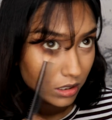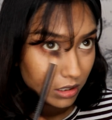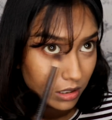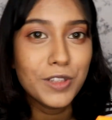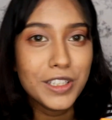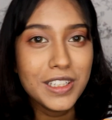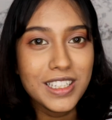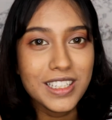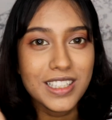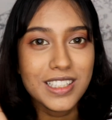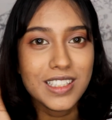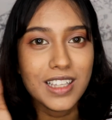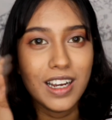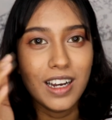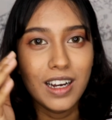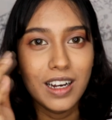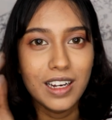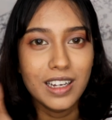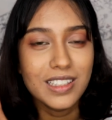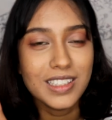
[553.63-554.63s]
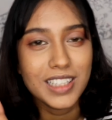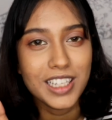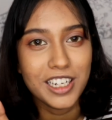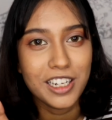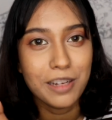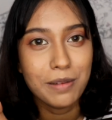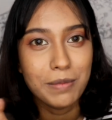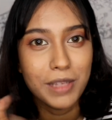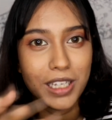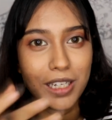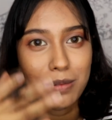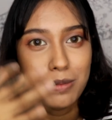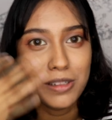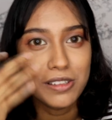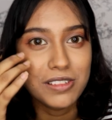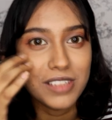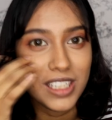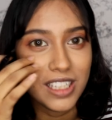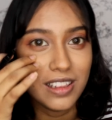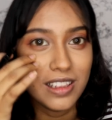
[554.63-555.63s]
For these aesthetic makeup,
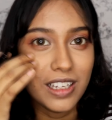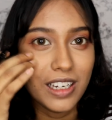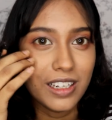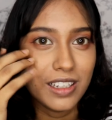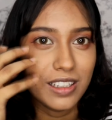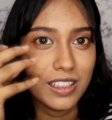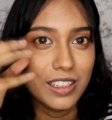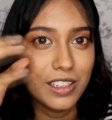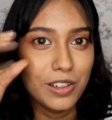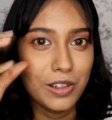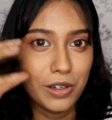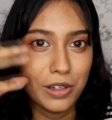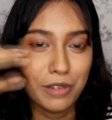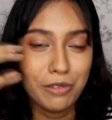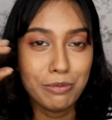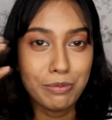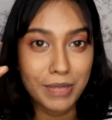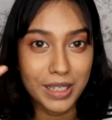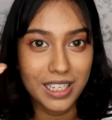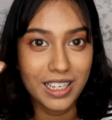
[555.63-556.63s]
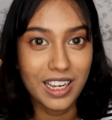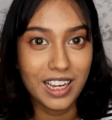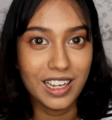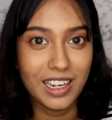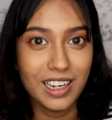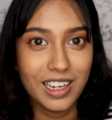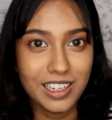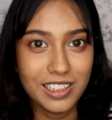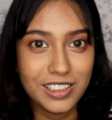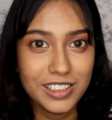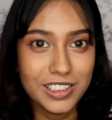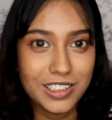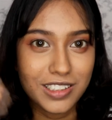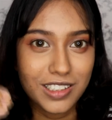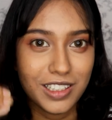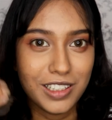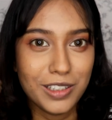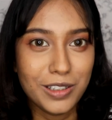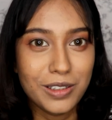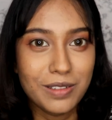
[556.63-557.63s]
I've seen that a lot of big eyeliners
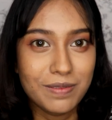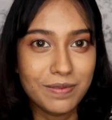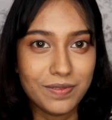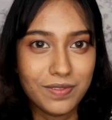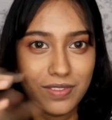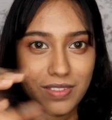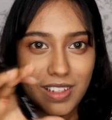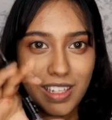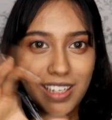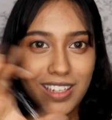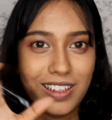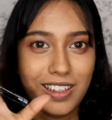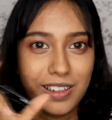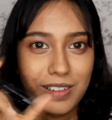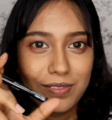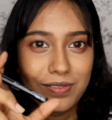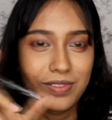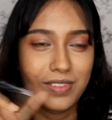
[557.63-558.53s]
are like